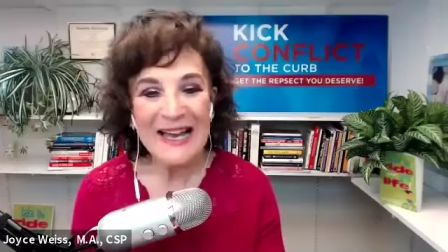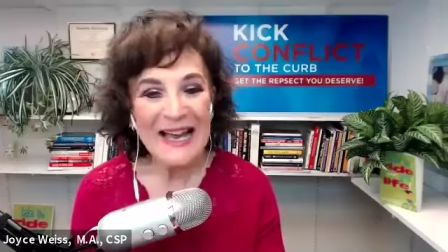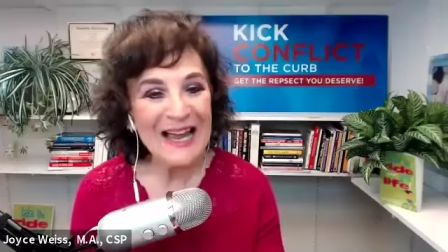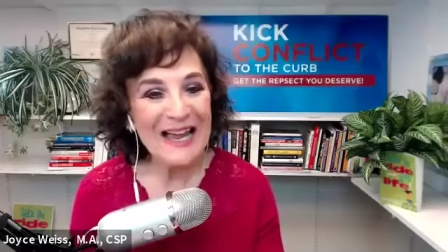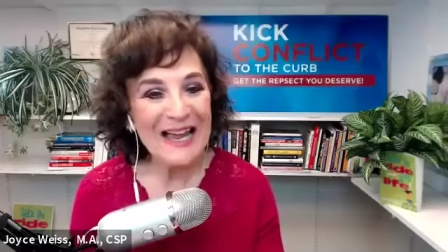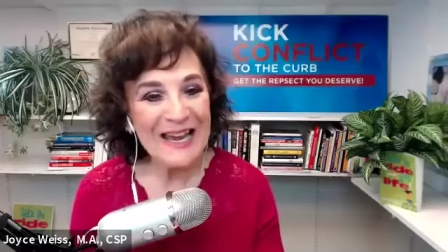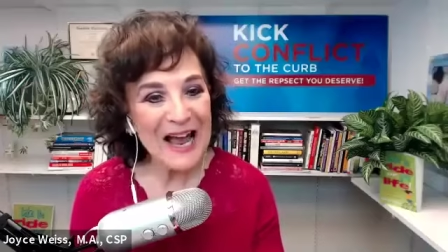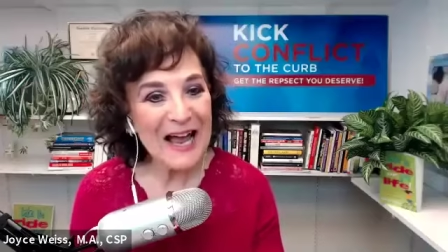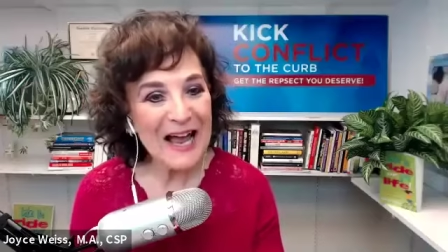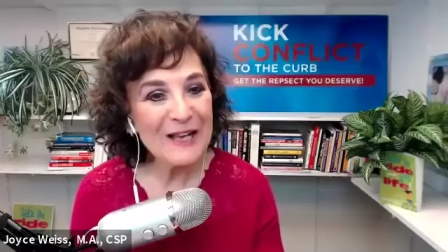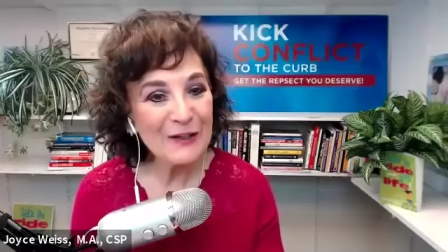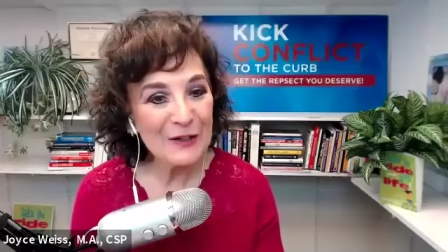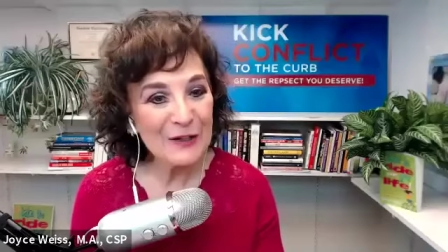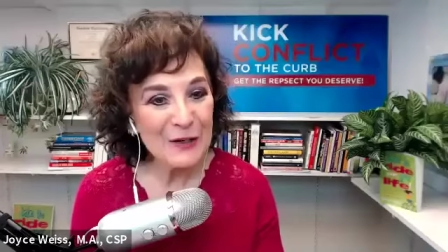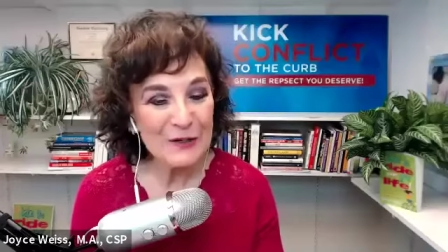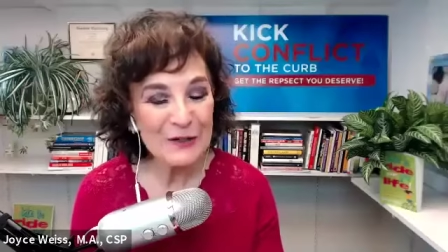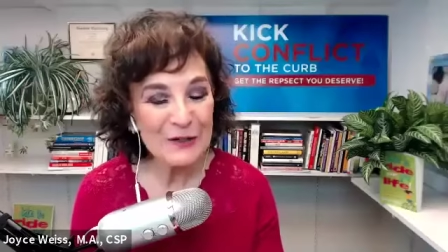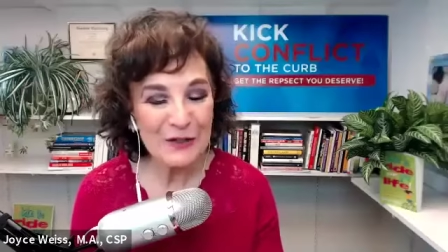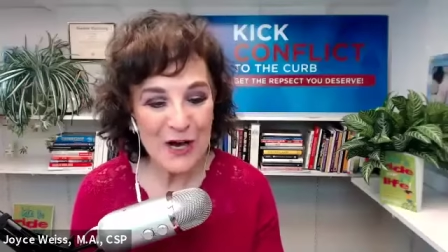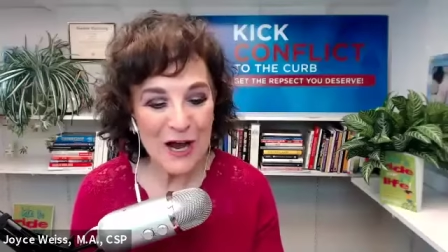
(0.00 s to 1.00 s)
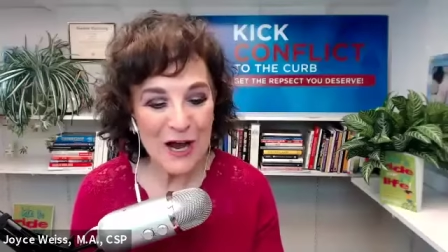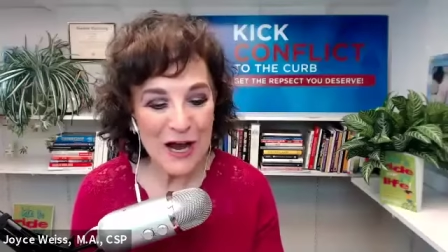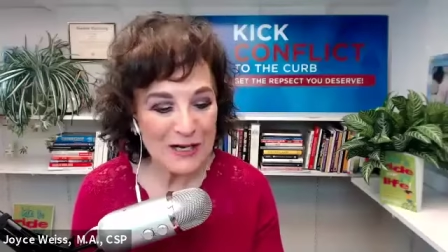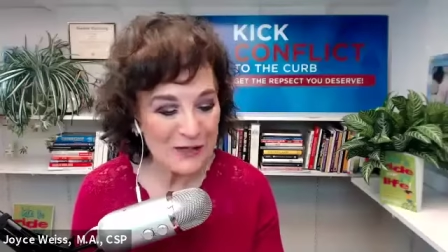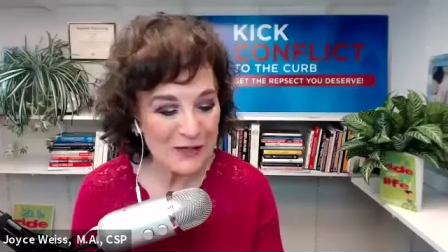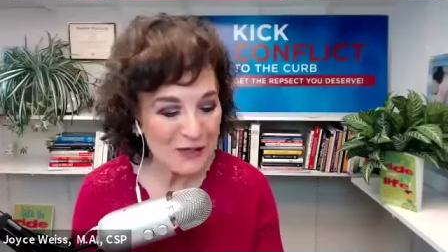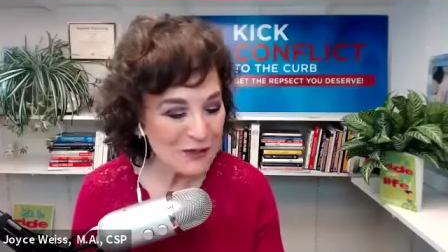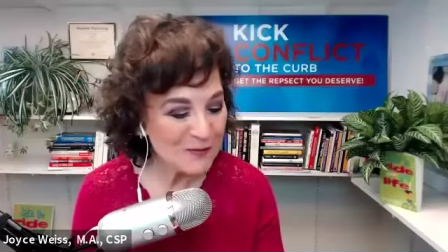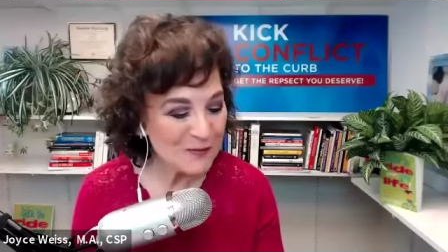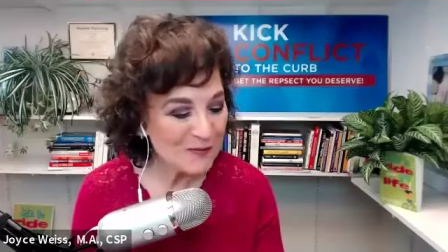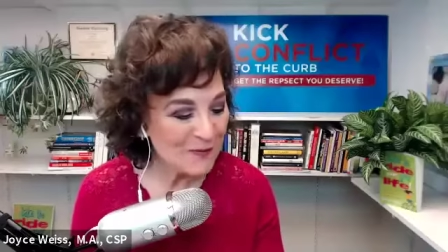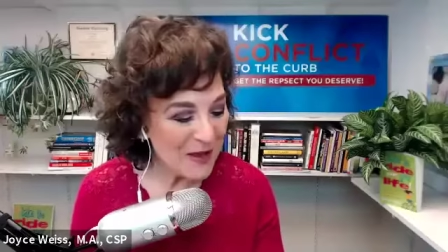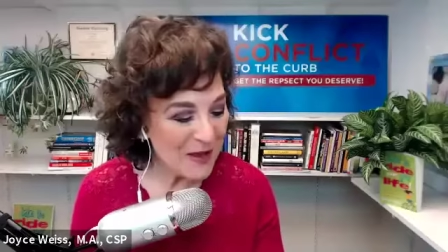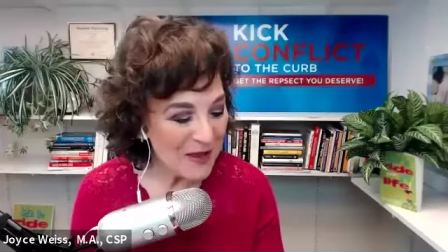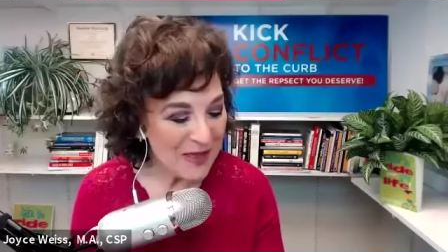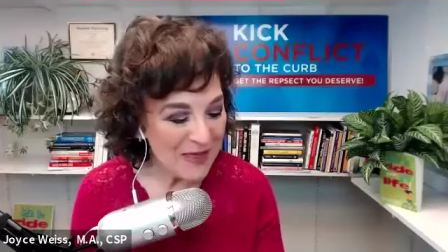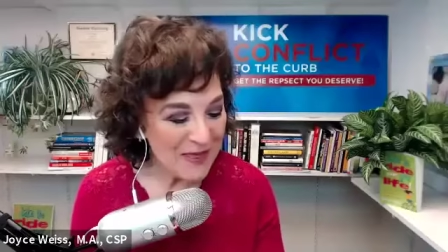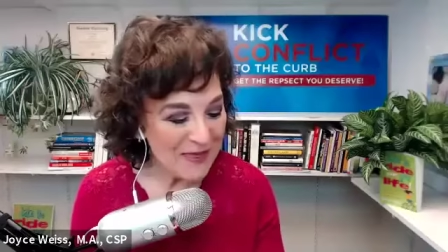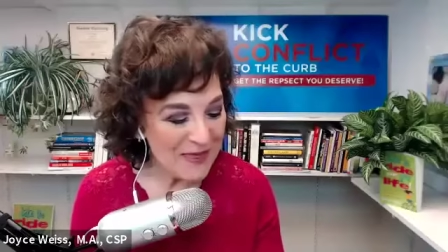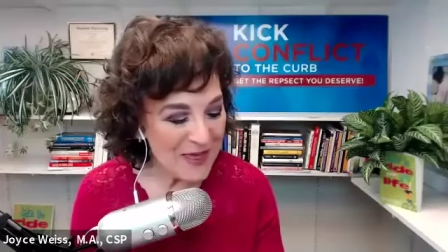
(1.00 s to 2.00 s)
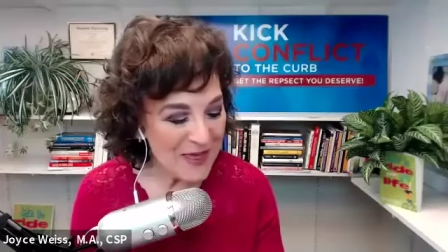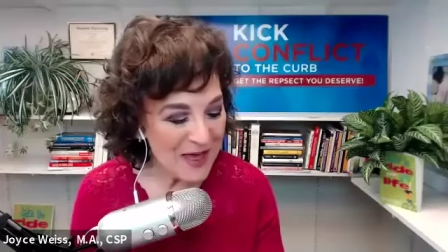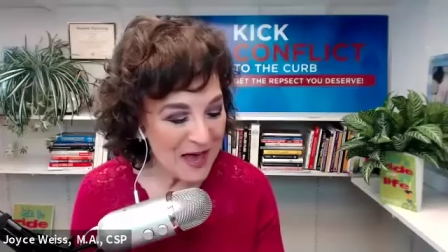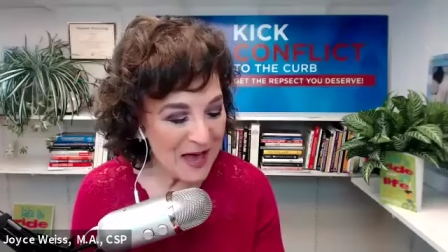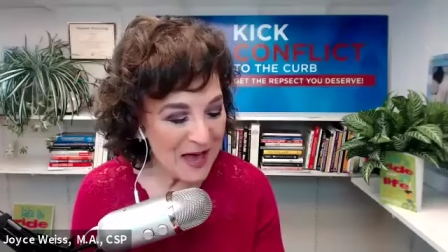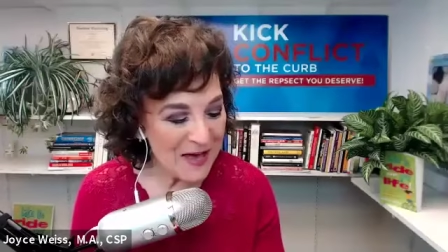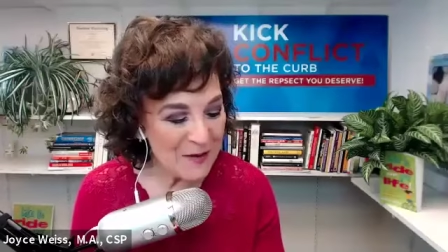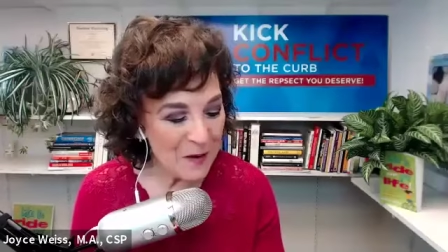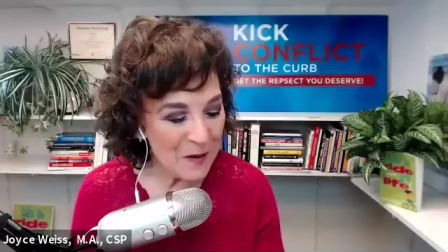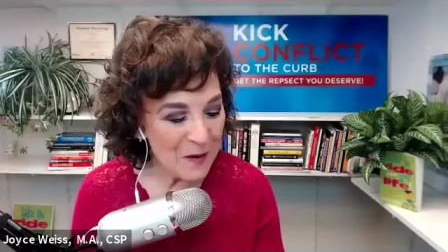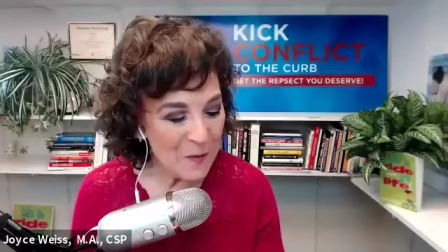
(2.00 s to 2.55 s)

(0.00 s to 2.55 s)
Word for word: And I learned, Josh, that